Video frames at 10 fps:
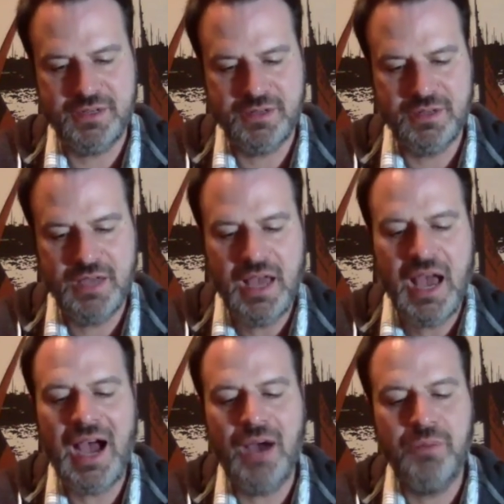
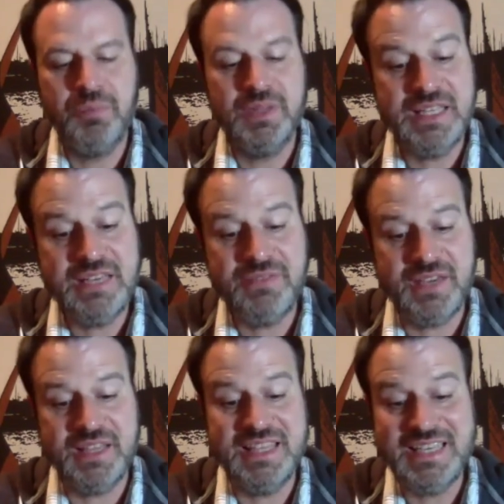how
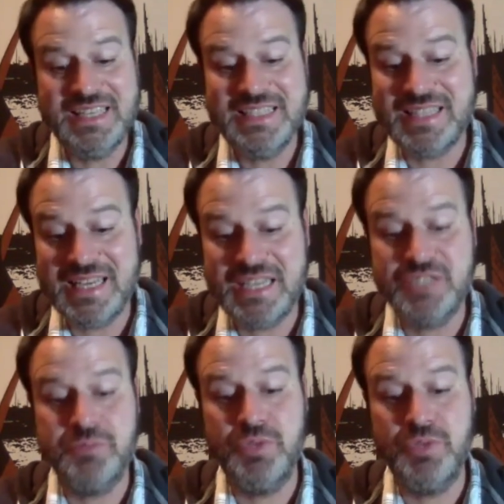believing these things
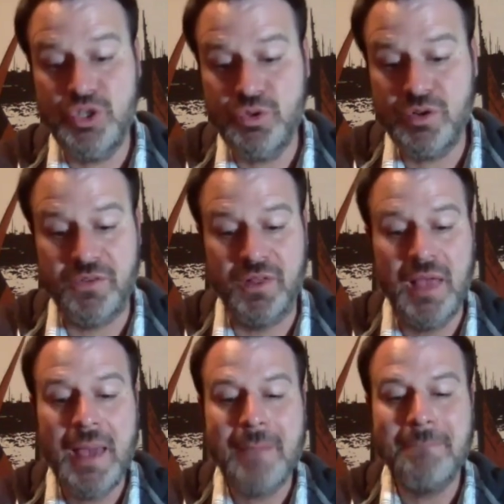beautiful
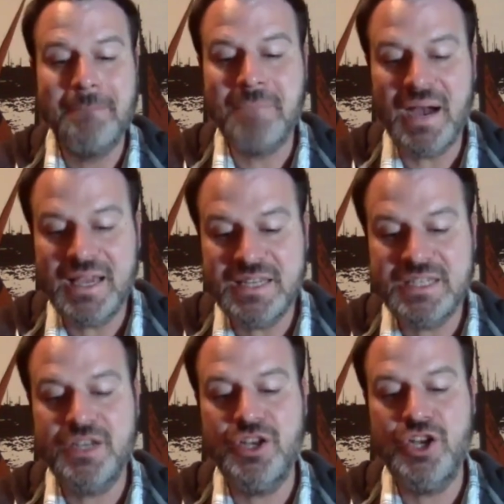might
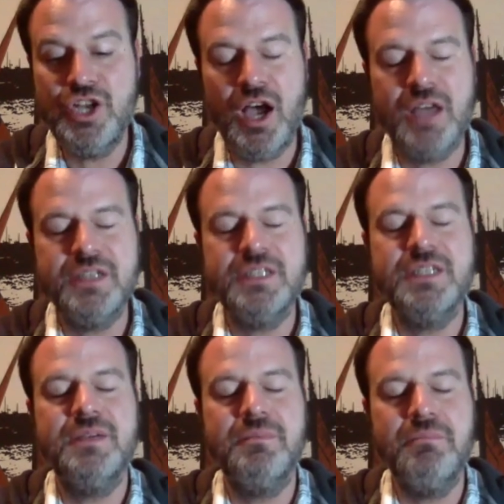not
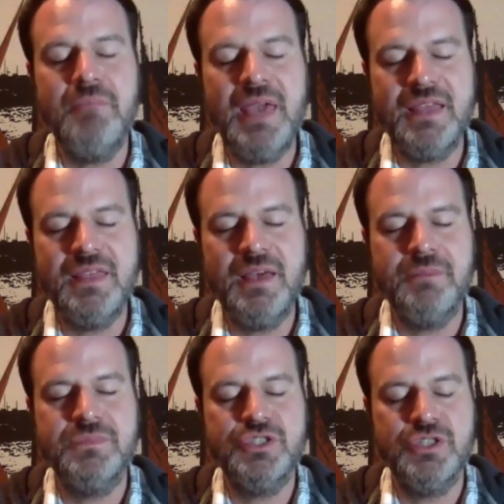make them
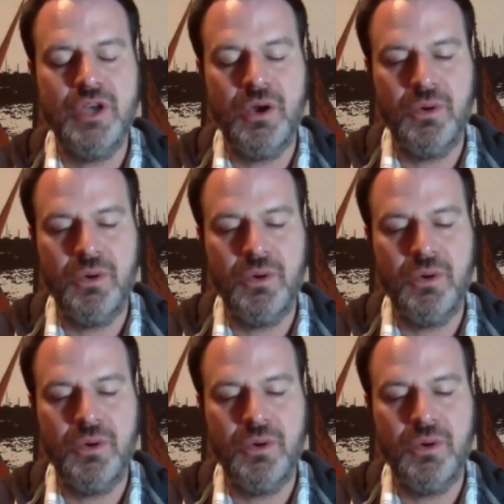so.